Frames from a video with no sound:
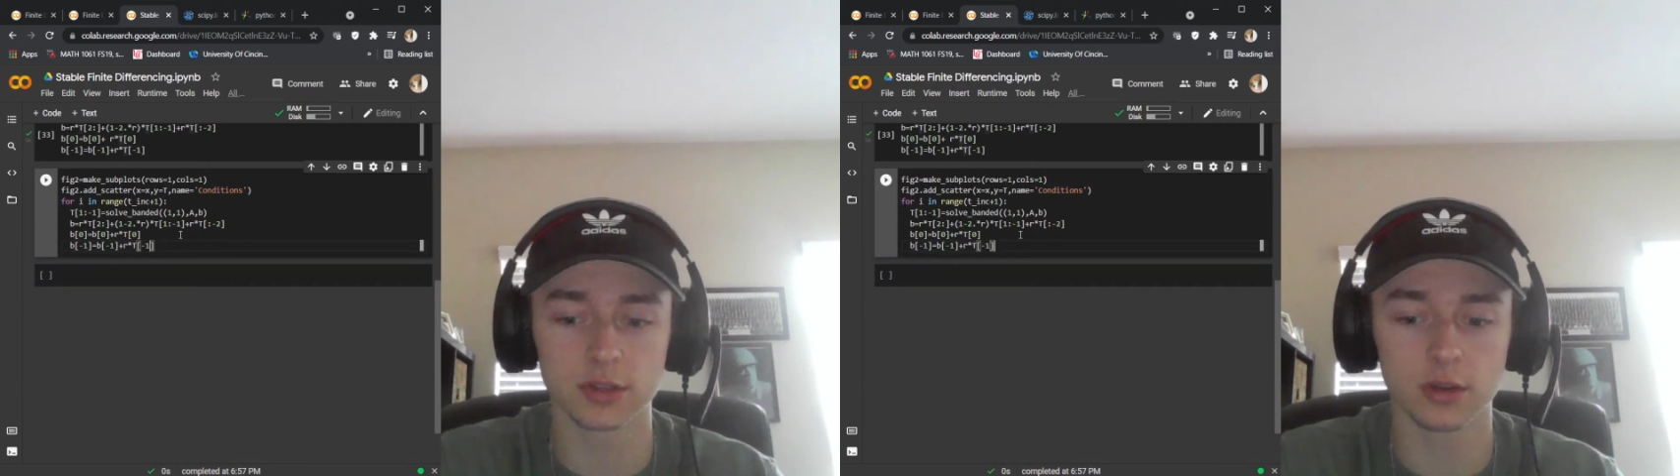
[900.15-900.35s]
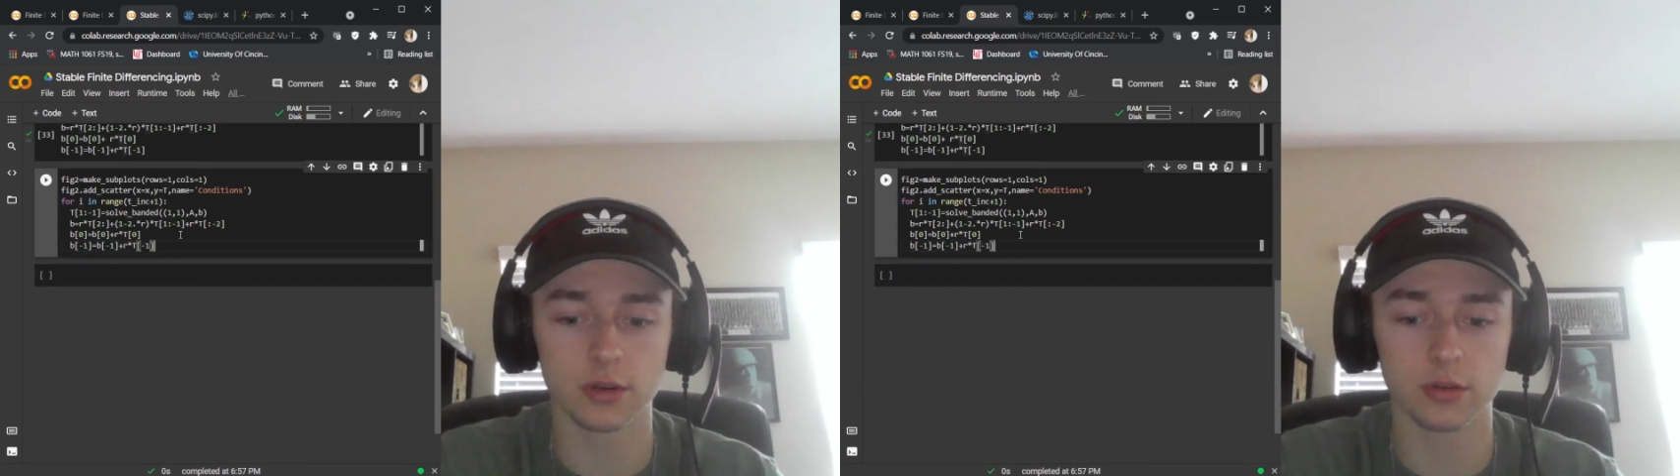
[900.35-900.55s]

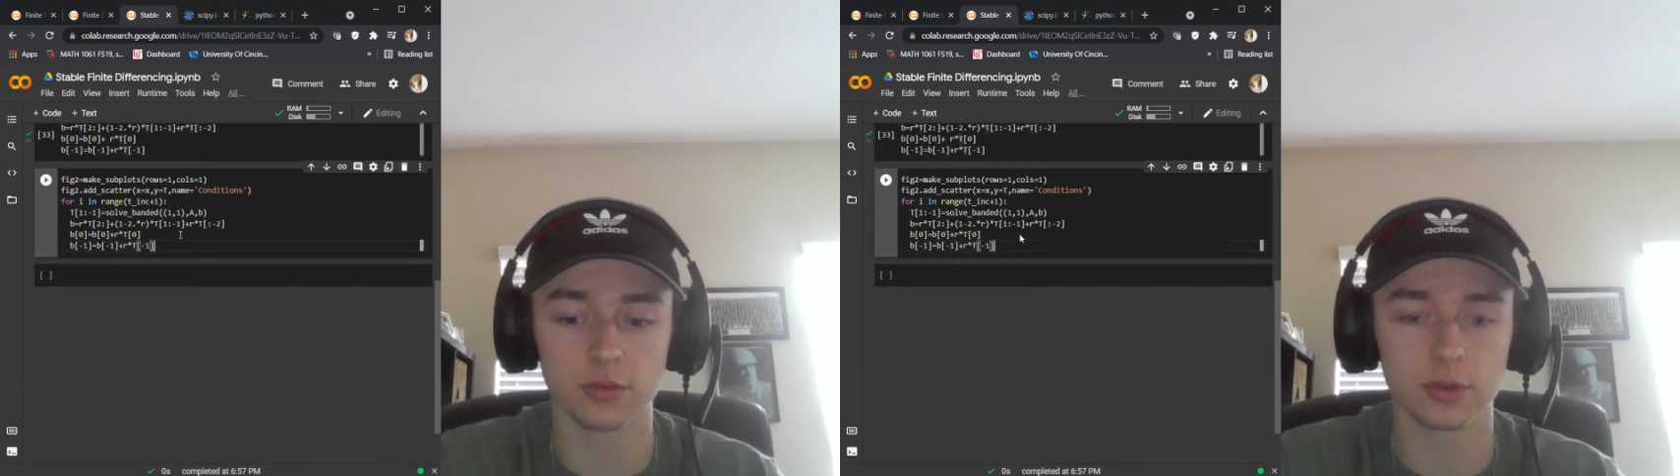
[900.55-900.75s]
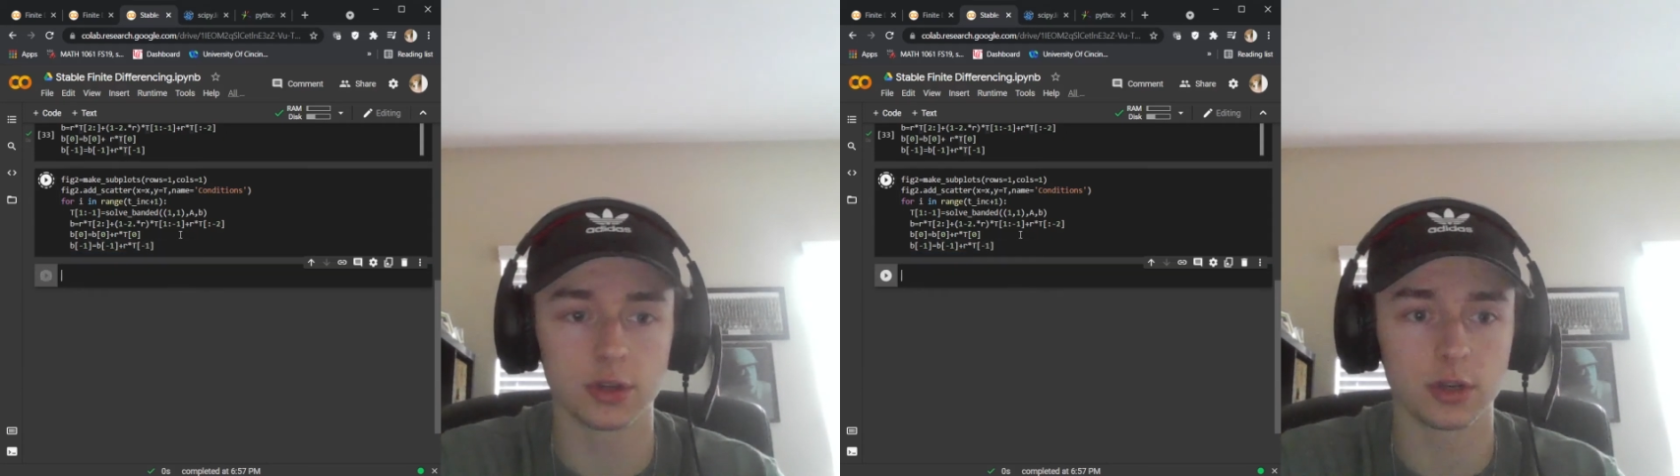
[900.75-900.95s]

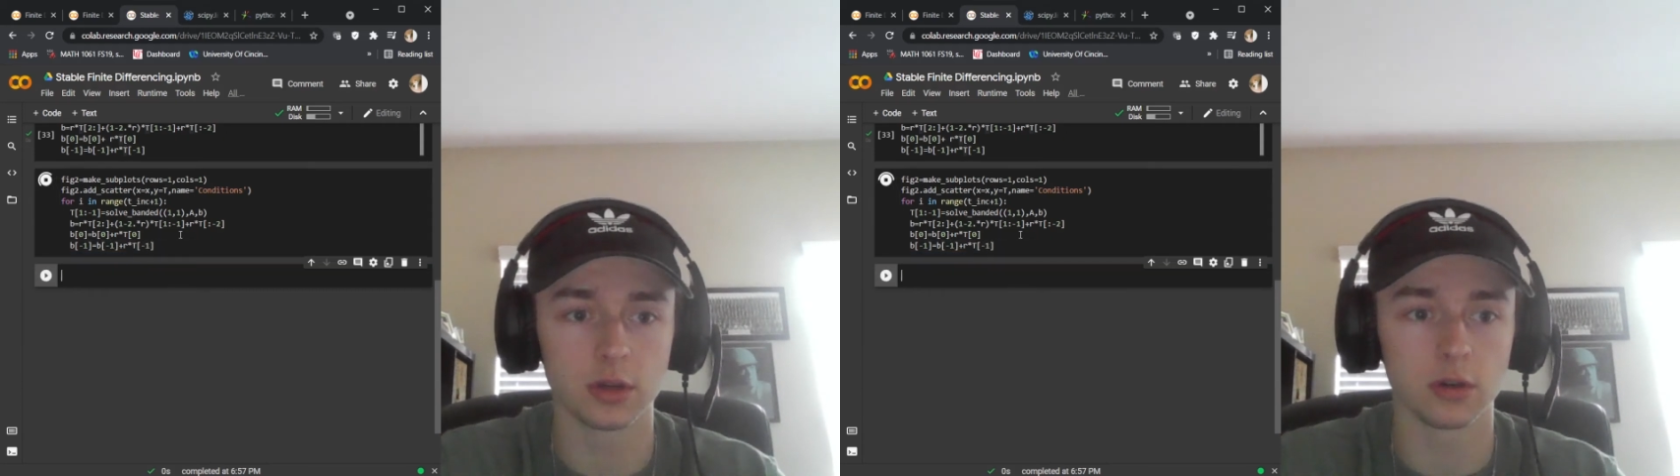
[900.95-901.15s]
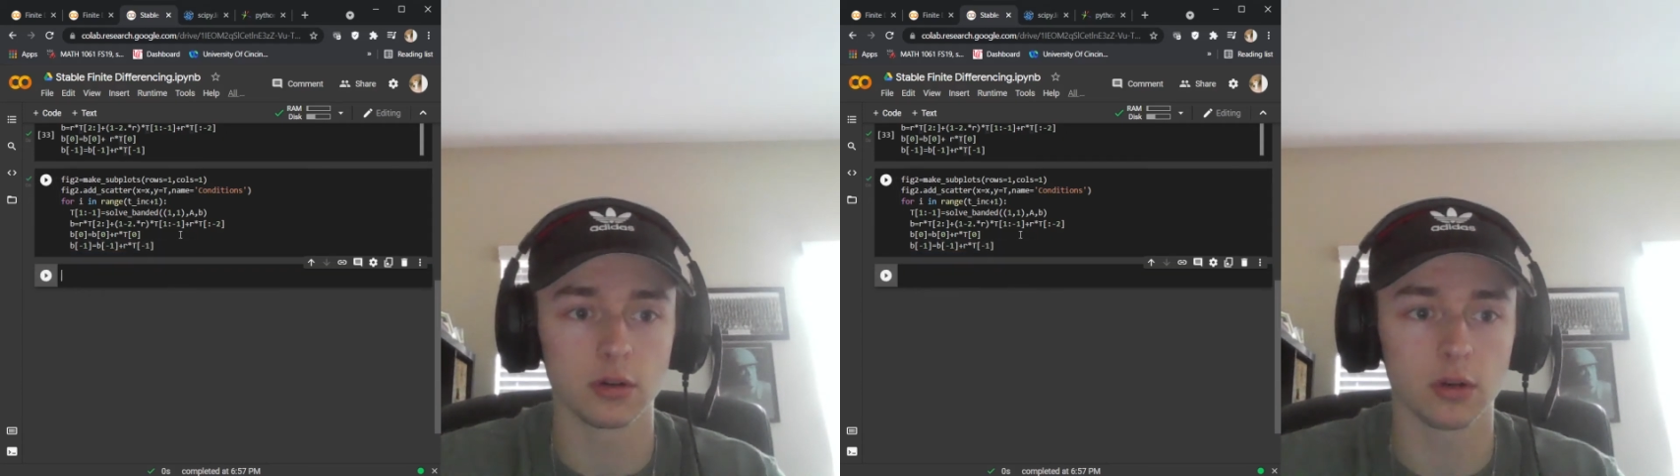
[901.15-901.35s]
node,
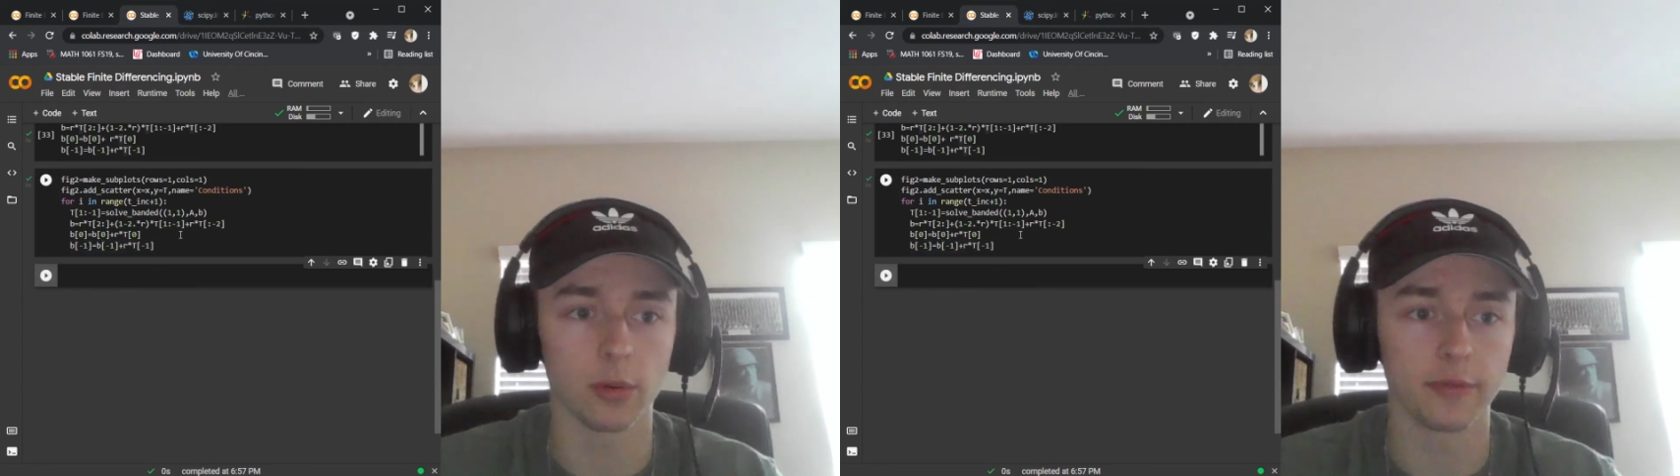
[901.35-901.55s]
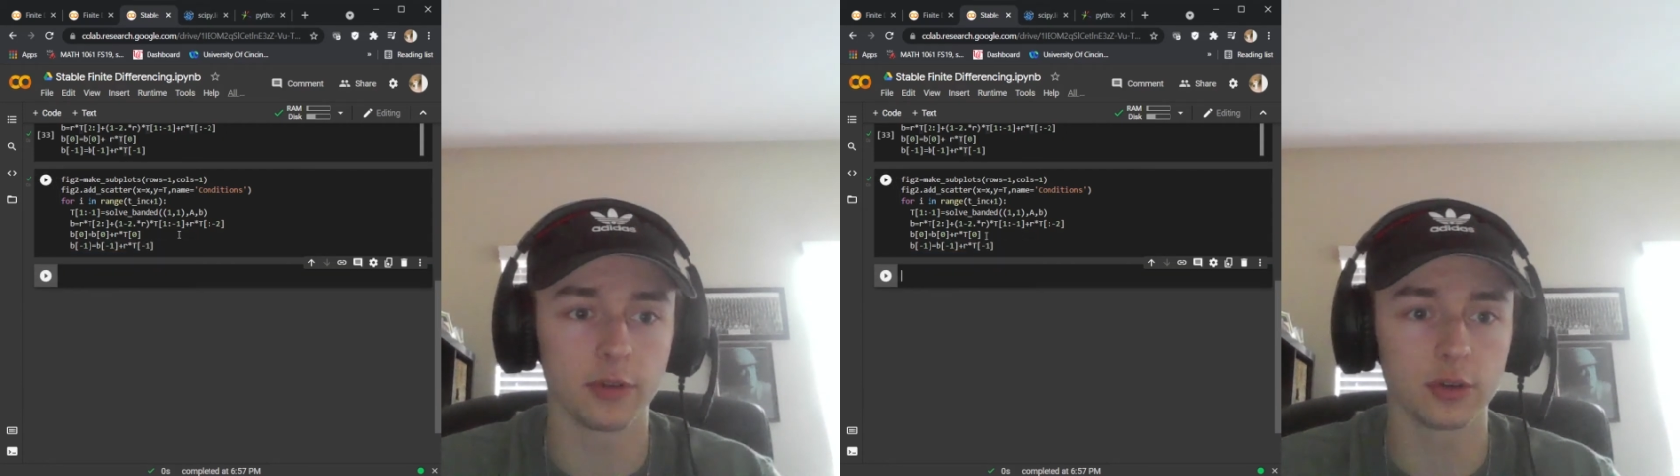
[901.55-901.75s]
or reverse